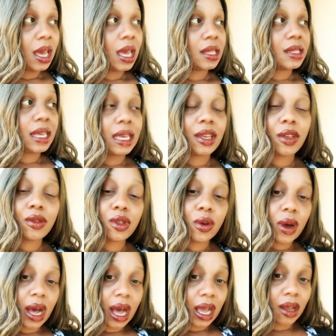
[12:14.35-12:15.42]
and take you
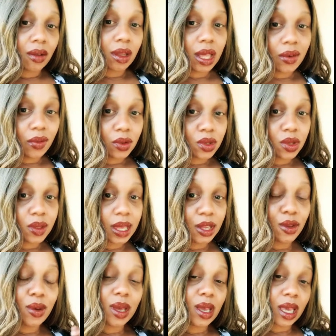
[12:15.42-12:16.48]
to a higher level so
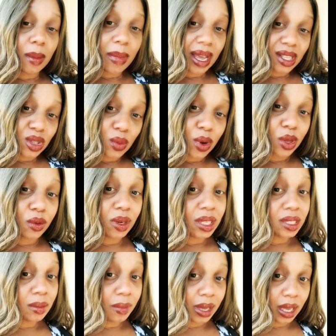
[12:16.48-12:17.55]
that you can get back to where you
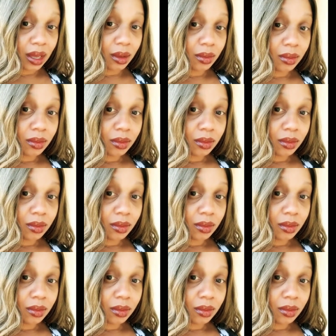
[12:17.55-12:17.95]
need to be.